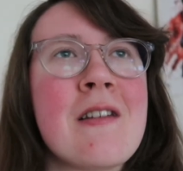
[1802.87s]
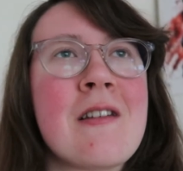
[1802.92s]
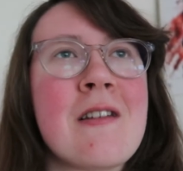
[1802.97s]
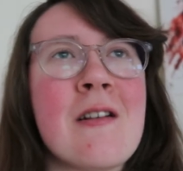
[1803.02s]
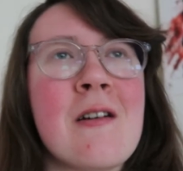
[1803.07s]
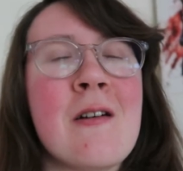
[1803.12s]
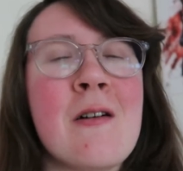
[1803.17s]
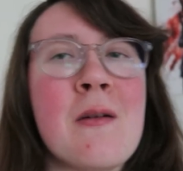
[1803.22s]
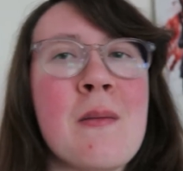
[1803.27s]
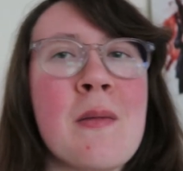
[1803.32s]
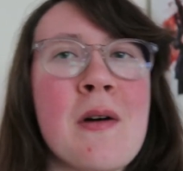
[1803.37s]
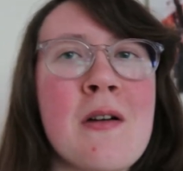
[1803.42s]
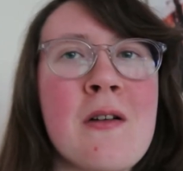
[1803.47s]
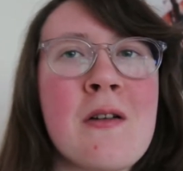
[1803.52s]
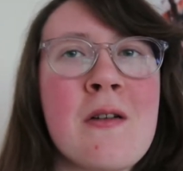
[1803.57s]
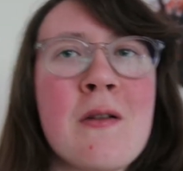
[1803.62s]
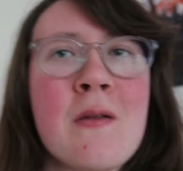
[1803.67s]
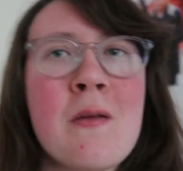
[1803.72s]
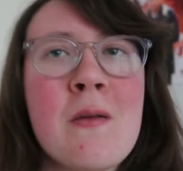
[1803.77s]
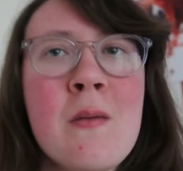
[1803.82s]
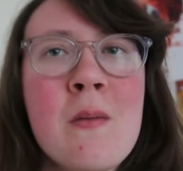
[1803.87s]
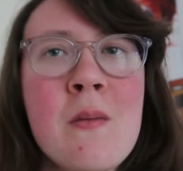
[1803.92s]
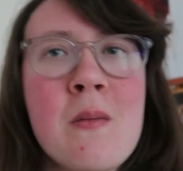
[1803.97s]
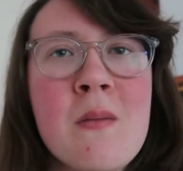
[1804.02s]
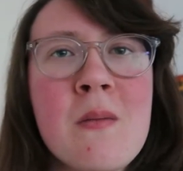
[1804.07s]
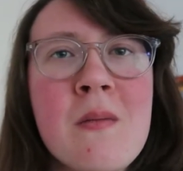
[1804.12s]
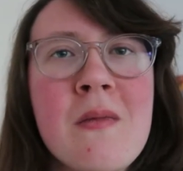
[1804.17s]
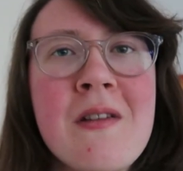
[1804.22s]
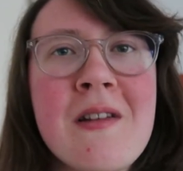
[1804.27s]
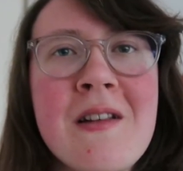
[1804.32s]
so my two,
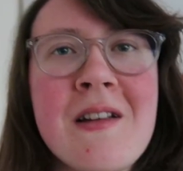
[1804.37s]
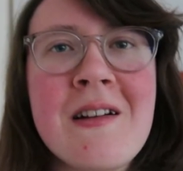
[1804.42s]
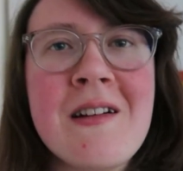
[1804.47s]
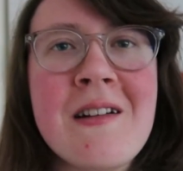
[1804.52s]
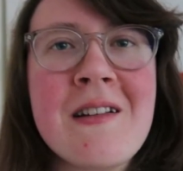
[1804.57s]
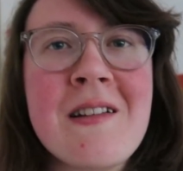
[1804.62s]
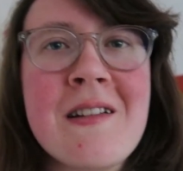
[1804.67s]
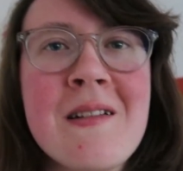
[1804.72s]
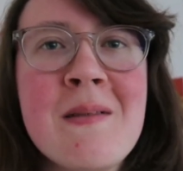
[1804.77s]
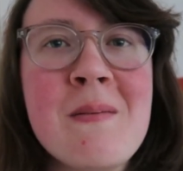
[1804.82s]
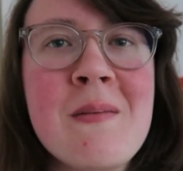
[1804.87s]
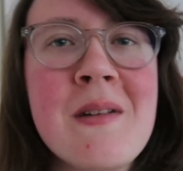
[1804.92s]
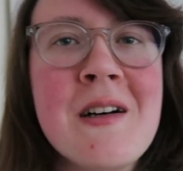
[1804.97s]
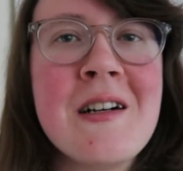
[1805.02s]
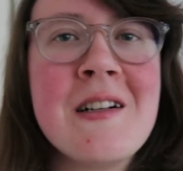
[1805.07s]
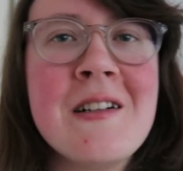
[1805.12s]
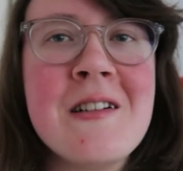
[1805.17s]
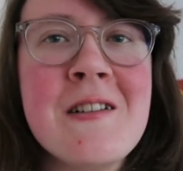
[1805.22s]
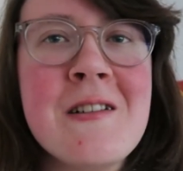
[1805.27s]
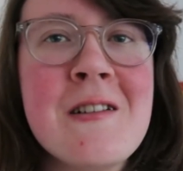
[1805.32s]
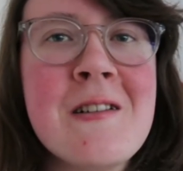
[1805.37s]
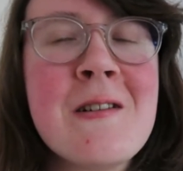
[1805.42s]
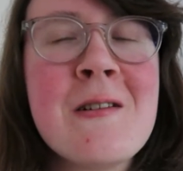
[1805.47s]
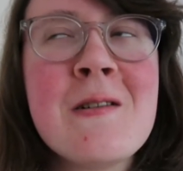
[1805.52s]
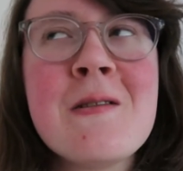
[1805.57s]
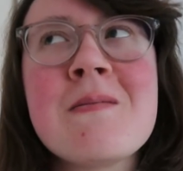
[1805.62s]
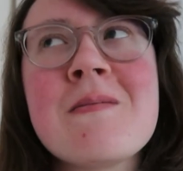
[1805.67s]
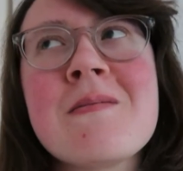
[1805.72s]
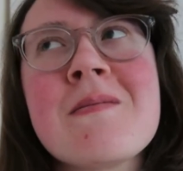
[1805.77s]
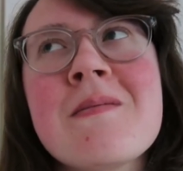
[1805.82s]
my own
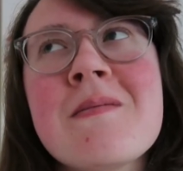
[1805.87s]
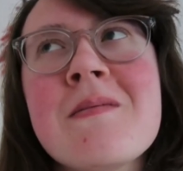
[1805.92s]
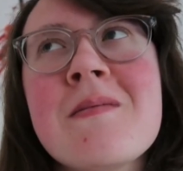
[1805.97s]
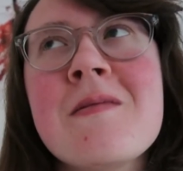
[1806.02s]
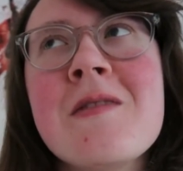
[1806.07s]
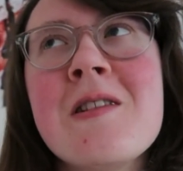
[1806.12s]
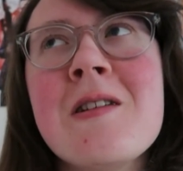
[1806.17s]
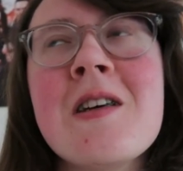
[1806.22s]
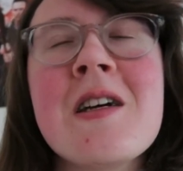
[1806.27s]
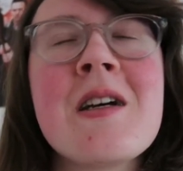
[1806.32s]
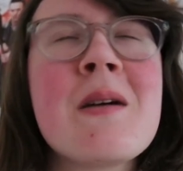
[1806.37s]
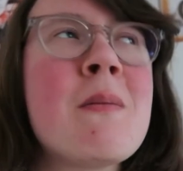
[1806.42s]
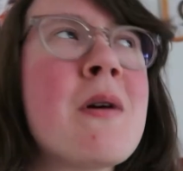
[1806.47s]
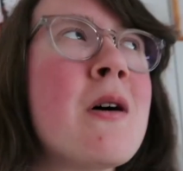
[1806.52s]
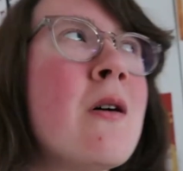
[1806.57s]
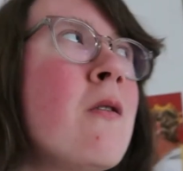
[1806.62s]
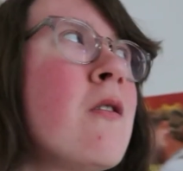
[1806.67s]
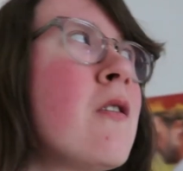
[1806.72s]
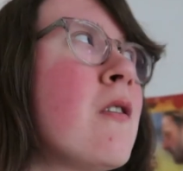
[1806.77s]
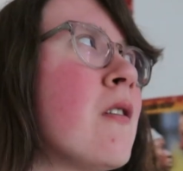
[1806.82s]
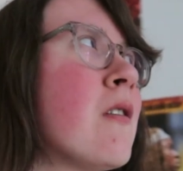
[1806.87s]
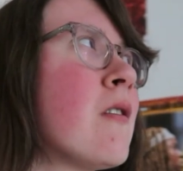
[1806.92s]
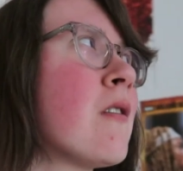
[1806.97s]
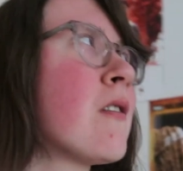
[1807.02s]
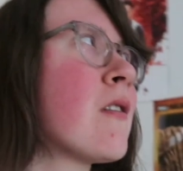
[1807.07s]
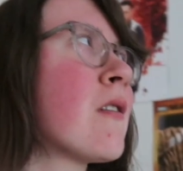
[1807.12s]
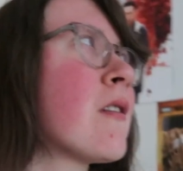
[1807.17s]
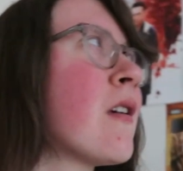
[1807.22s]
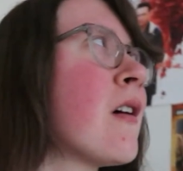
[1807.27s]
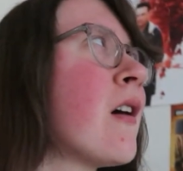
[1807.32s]
two, three posters
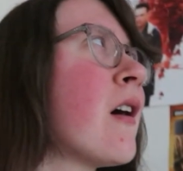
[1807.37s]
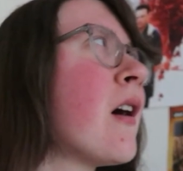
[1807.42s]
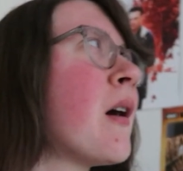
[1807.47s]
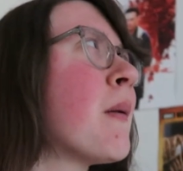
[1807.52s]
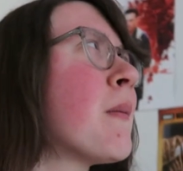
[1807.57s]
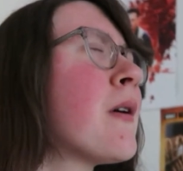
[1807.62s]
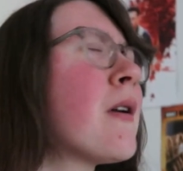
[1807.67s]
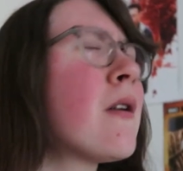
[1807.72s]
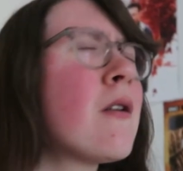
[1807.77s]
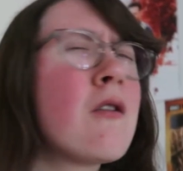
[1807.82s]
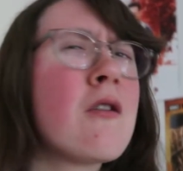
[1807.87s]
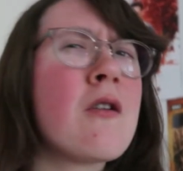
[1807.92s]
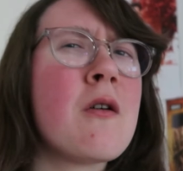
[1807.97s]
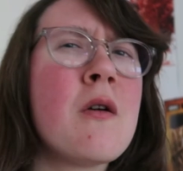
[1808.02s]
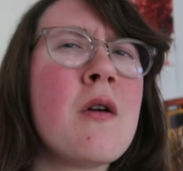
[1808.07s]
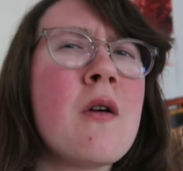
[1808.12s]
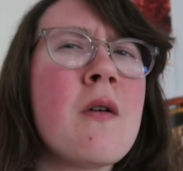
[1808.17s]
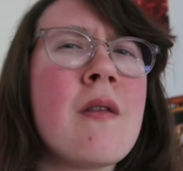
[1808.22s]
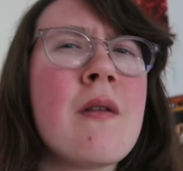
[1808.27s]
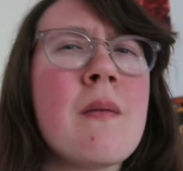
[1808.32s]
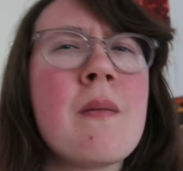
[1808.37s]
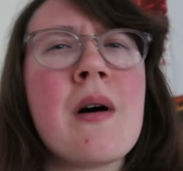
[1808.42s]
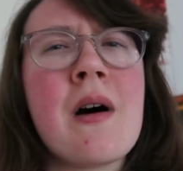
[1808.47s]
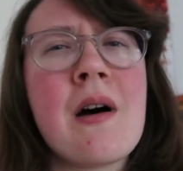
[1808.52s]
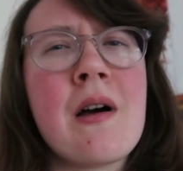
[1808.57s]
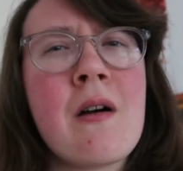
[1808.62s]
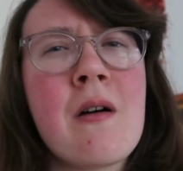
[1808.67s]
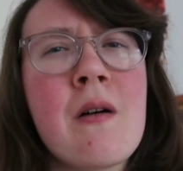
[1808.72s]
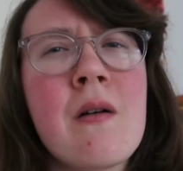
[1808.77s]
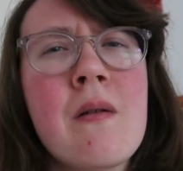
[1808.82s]
going to show you
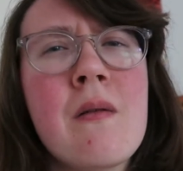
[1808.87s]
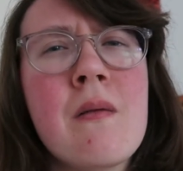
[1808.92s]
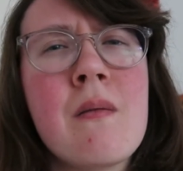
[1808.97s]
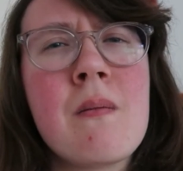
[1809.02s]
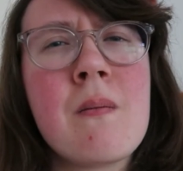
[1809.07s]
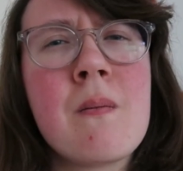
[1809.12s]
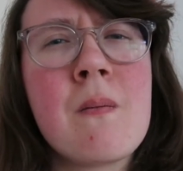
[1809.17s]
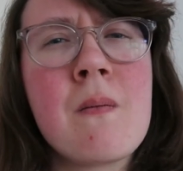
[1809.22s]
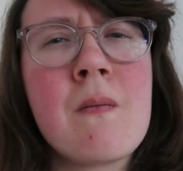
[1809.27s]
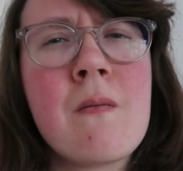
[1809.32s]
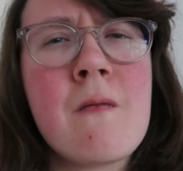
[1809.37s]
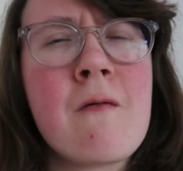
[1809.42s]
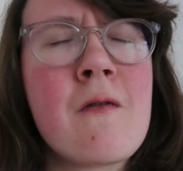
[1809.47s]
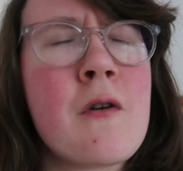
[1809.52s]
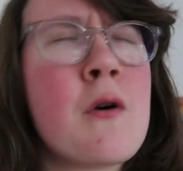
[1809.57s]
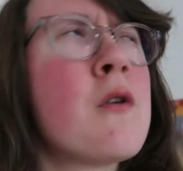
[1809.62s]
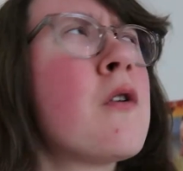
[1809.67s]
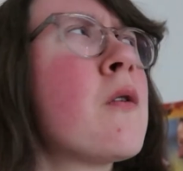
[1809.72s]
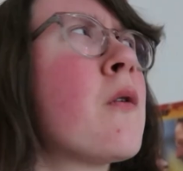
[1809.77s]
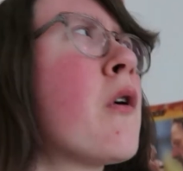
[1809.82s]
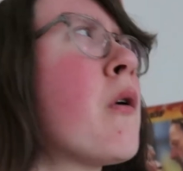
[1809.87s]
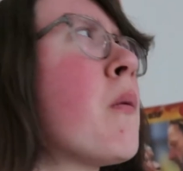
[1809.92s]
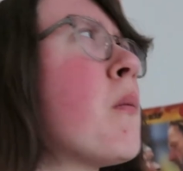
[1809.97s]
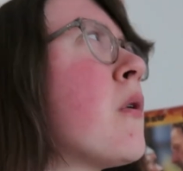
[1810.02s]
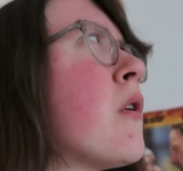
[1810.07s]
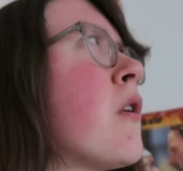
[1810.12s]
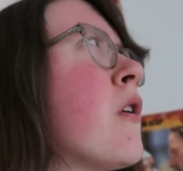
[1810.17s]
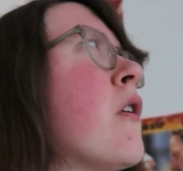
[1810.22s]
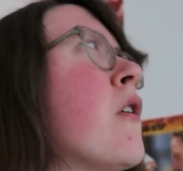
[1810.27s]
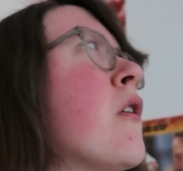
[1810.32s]
my photo op
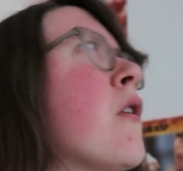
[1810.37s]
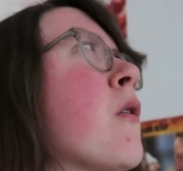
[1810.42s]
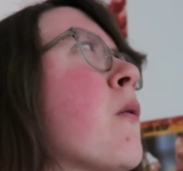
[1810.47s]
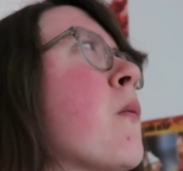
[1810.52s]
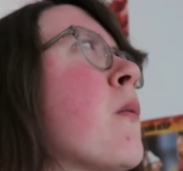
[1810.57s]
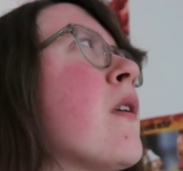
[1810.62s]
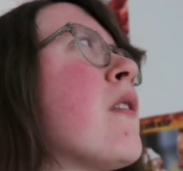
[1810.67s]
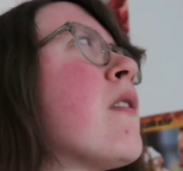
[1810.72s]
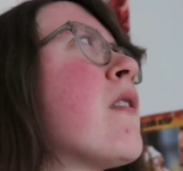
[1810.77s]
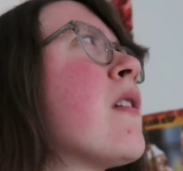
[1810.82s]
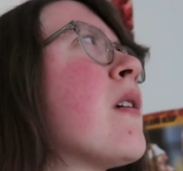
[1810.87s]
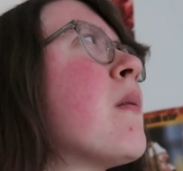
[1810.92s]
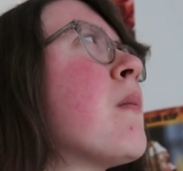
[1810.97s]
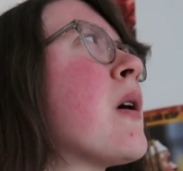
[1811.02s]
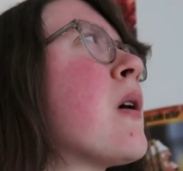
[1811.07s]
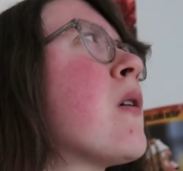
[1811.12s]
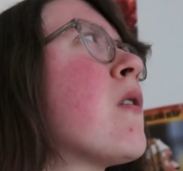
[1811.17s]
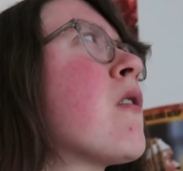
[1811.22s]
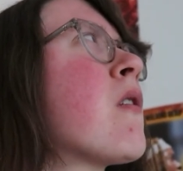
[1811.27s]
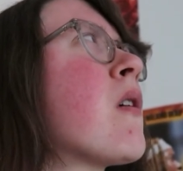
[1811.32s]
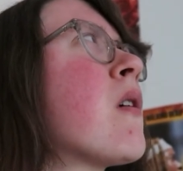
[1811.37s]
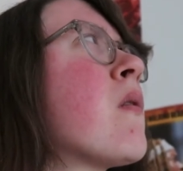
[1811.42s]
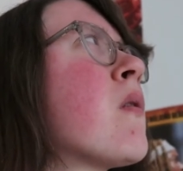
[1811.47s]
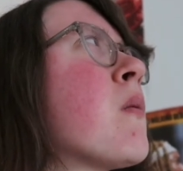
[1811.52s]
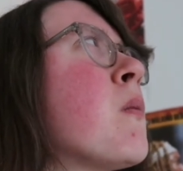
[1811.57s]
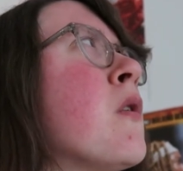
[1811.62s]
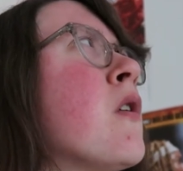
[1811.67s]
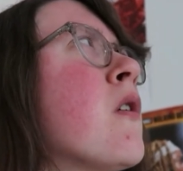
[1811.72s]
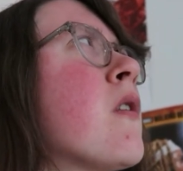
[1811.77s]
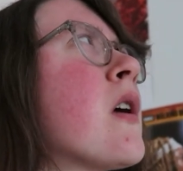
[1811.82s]
with the pad
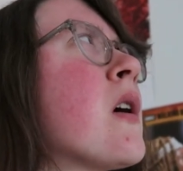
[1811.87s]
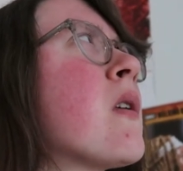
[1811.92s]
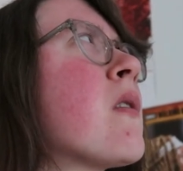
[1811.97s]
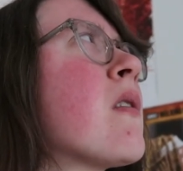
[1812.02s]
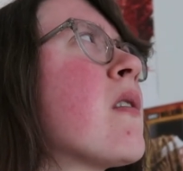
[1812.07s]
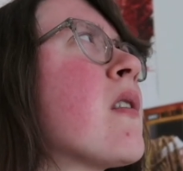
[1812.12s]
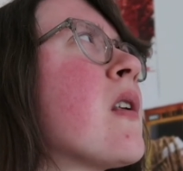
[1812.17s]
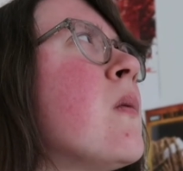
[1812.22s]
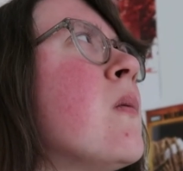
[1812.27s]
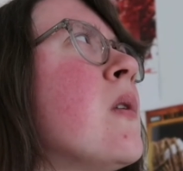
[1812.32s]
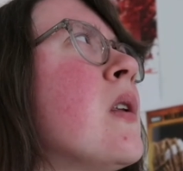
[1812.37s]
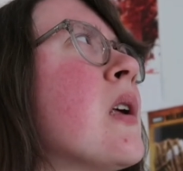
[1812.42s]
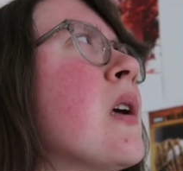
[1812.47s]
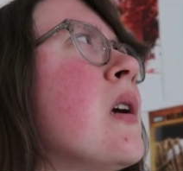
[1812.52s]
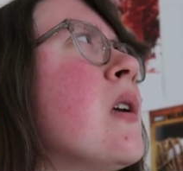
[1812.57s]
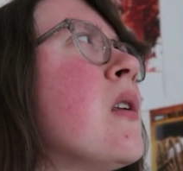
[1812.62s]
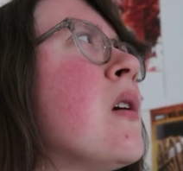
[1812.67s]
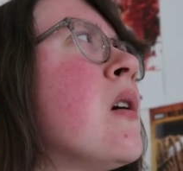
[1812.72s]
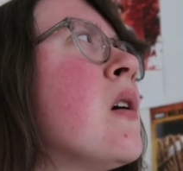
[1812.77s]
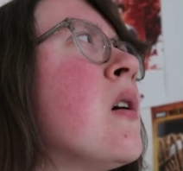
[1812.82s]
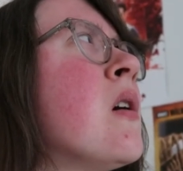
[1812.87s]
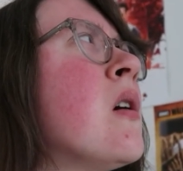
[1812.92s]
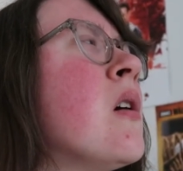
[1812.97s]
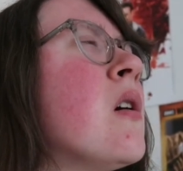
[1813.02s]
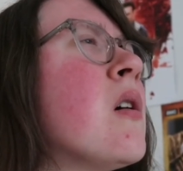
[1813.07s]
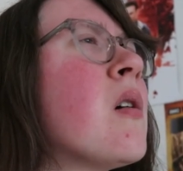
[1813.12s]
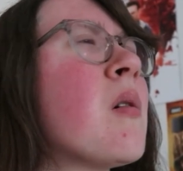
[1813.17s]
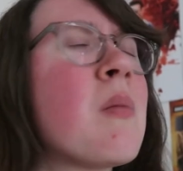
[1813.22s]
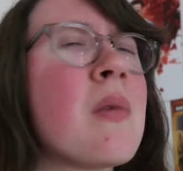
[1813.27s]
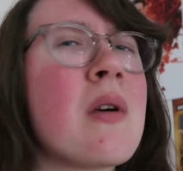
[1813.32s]
from 2017
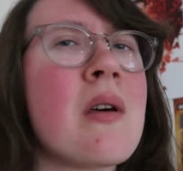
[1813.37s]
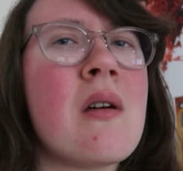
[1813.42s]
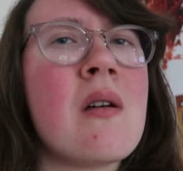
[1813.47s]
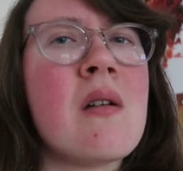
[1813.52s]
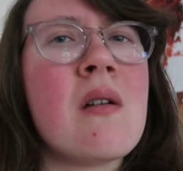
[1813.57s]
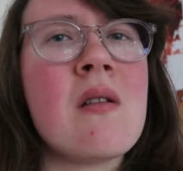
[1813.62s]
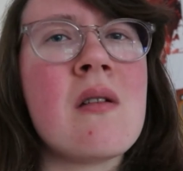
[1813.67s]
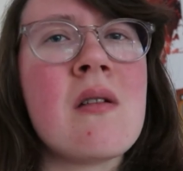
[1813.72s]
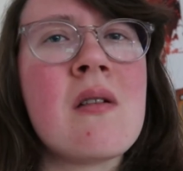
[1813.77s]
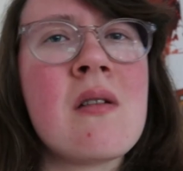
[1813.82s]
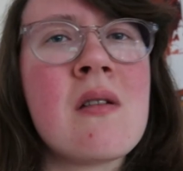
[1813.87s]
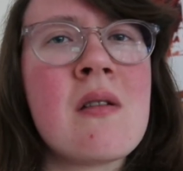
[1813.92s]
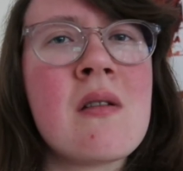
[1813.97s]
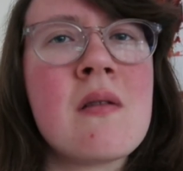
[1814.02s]
because